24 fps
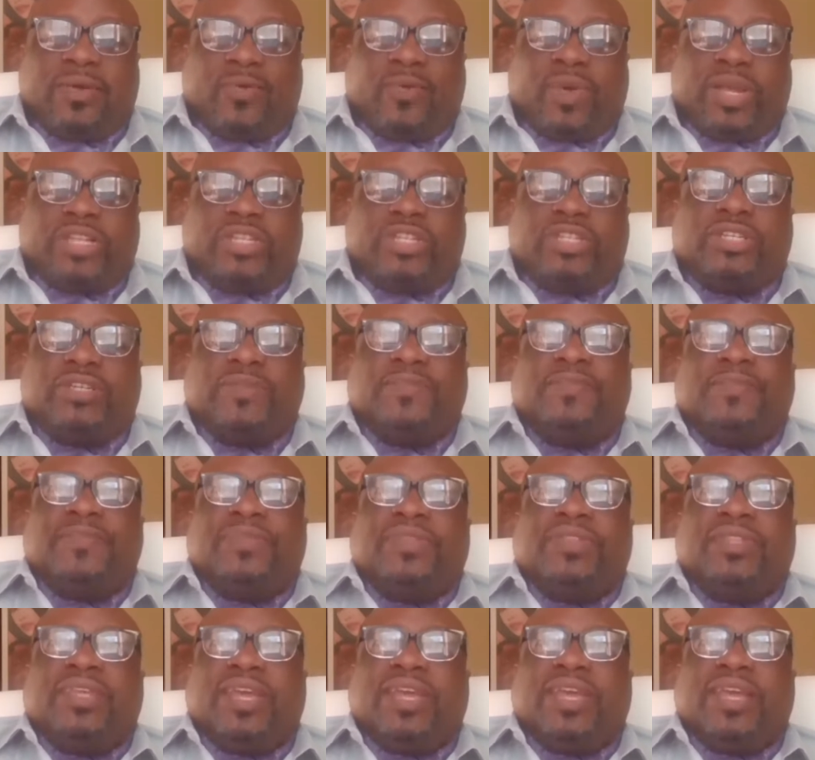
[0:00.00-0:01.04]
in which
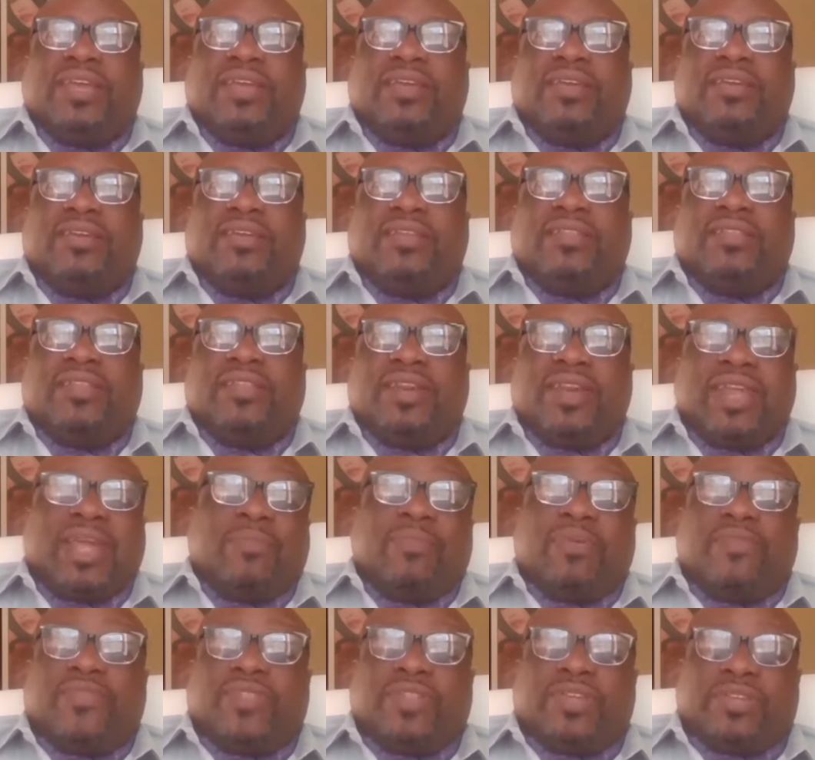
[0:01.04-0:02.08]
the
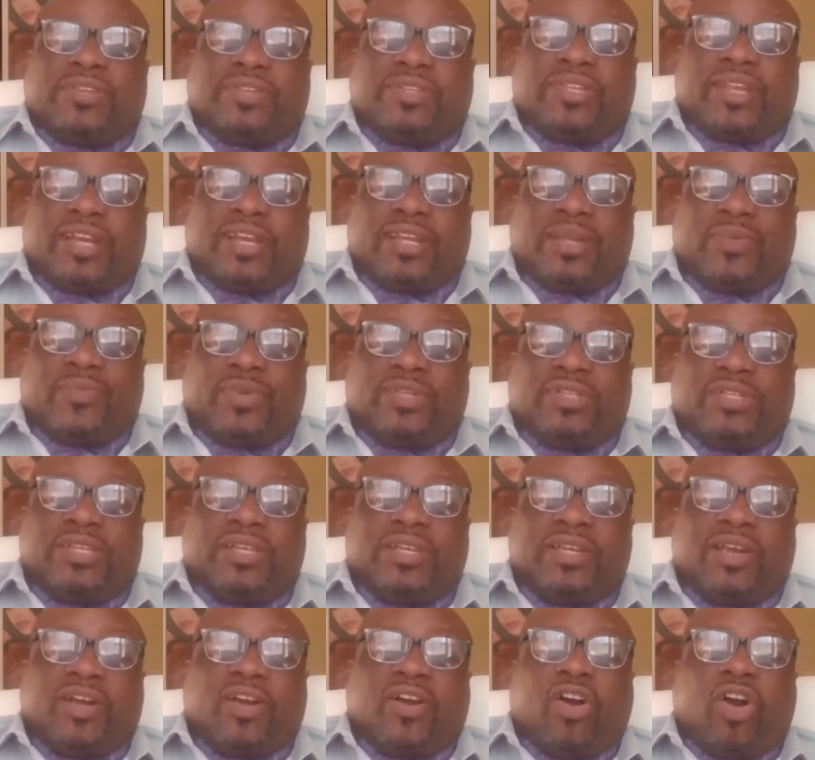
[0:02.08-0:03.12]
name of this study
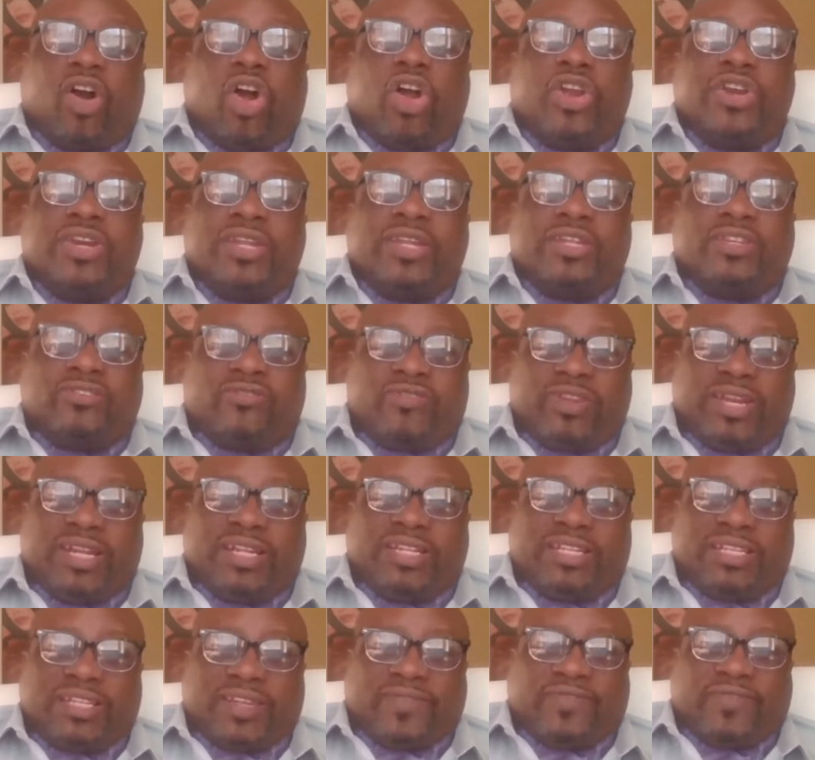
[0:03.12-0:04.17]
was
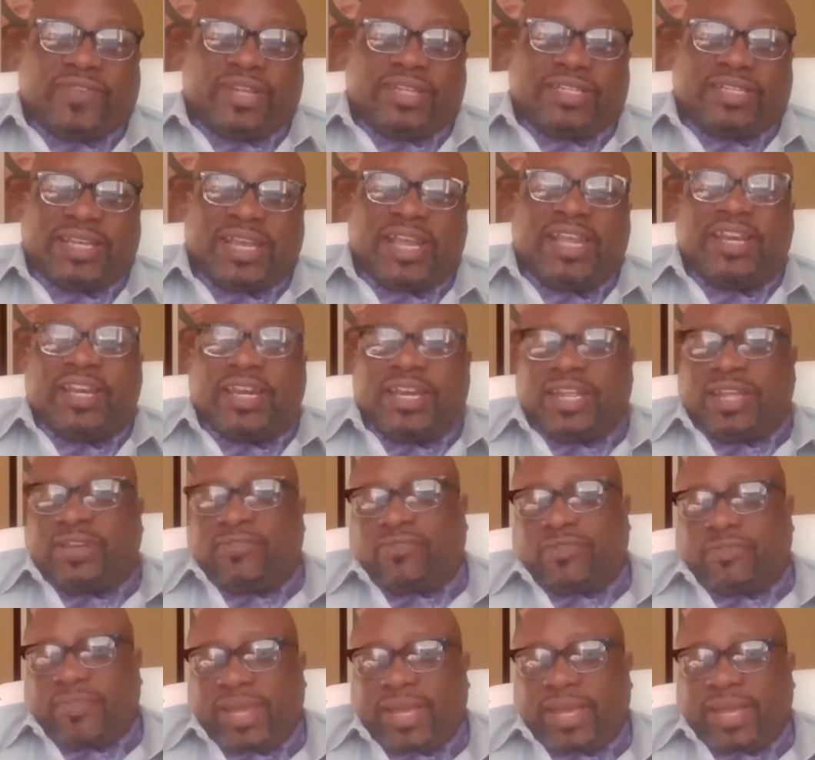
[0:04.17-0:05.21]
untreated syphilis in the
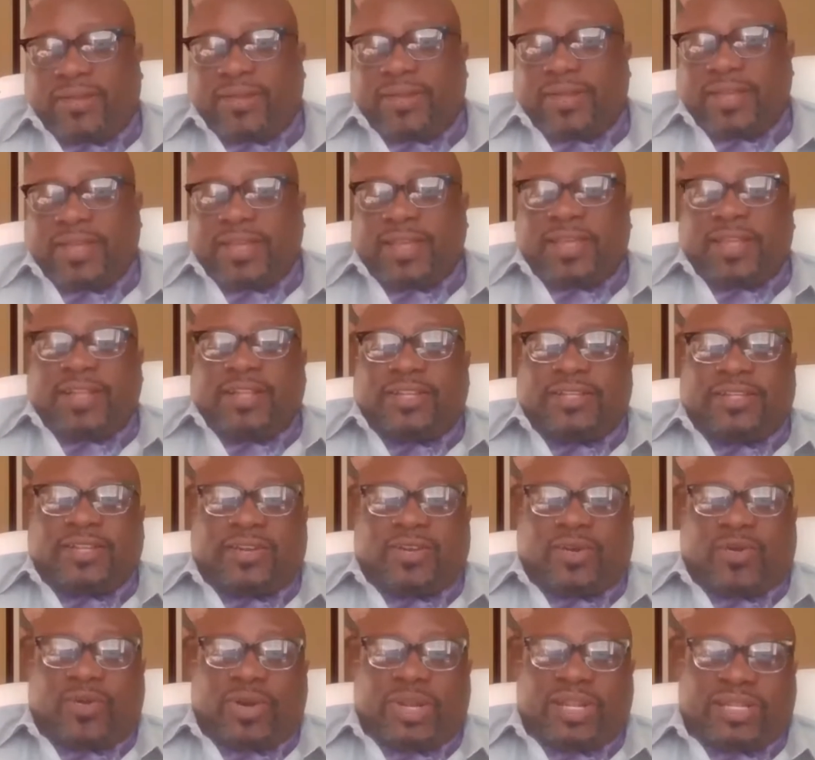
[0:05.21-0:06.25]
Negro male.
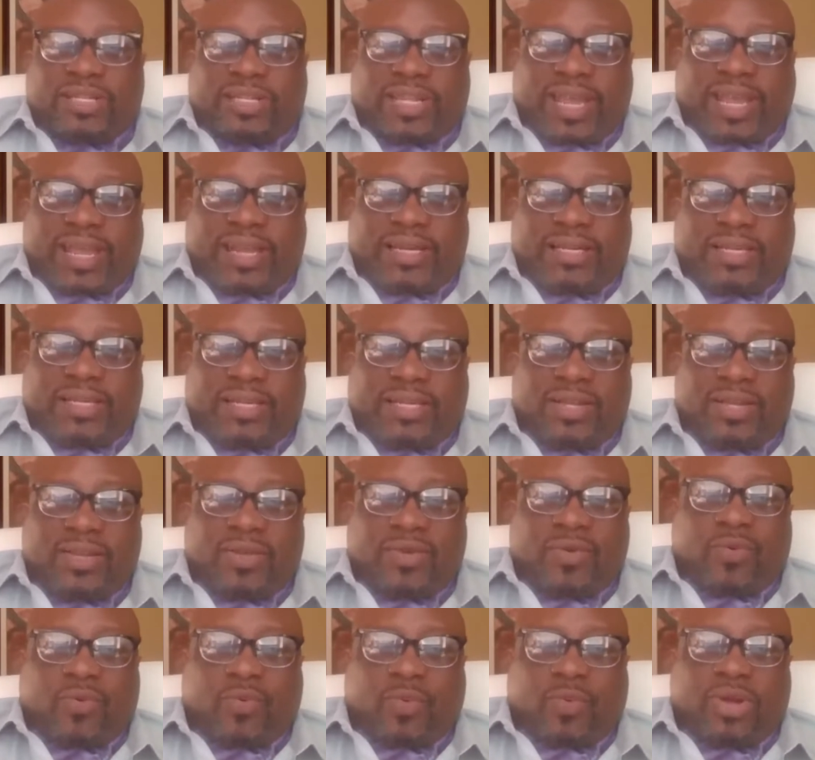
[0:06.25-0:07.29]
So the whole intent
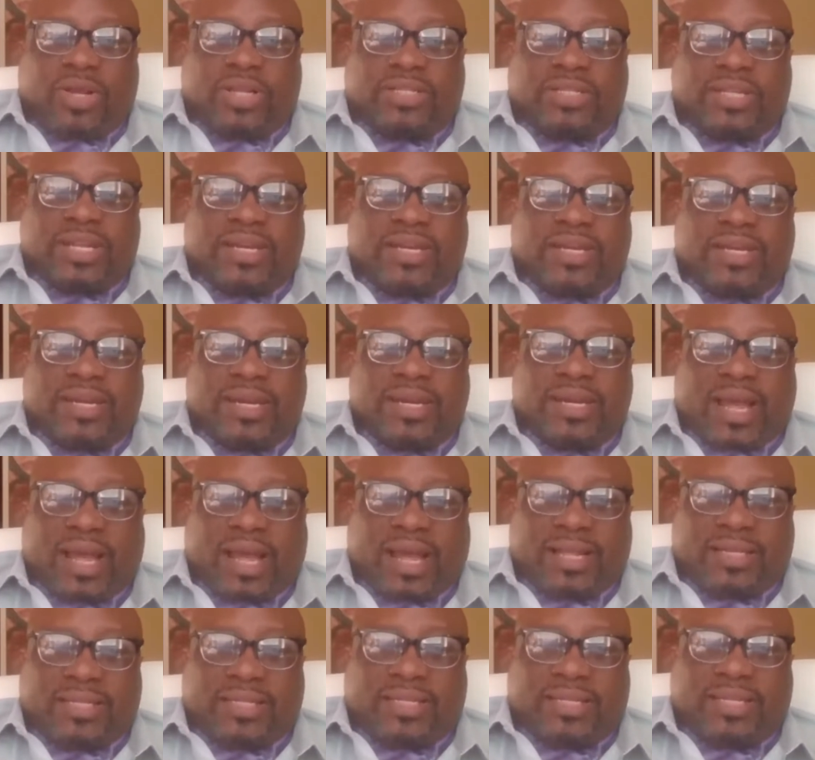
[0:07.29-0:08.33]
was
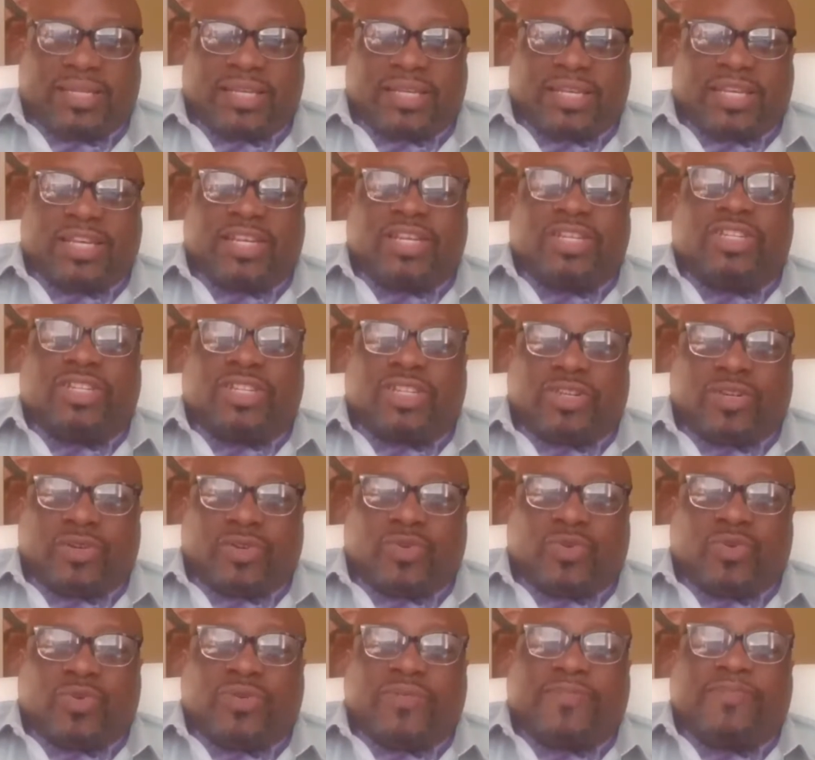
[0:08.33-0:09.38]
not
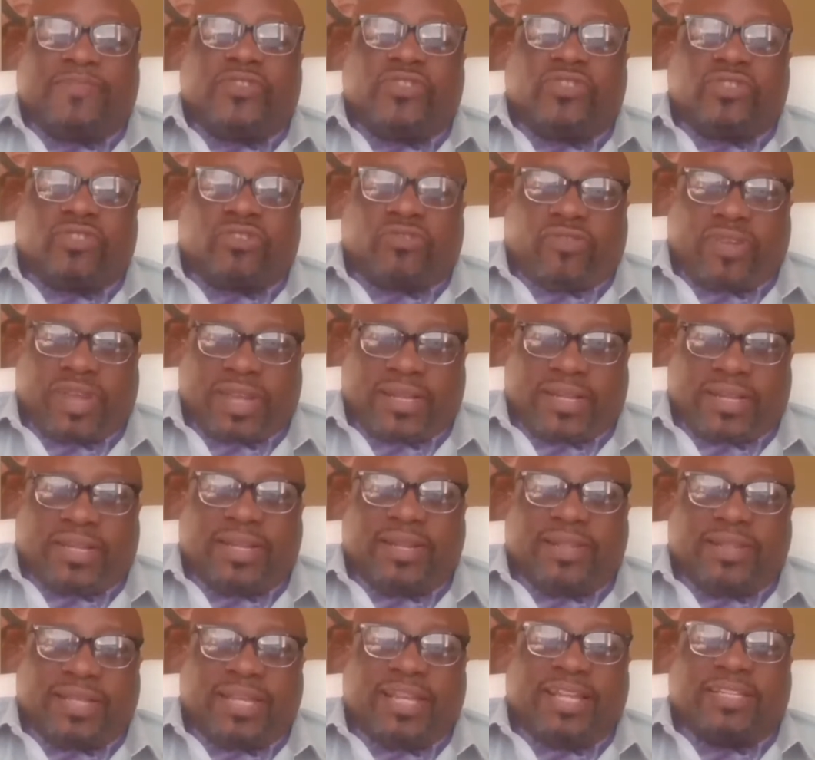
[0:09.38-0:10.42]
to
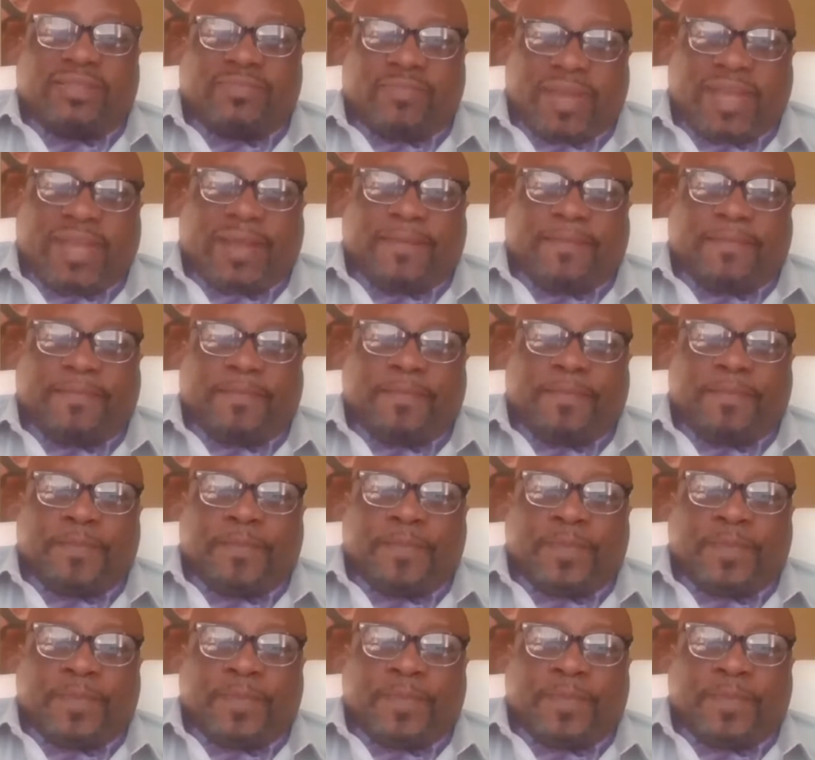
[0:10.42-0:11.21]
treat these men.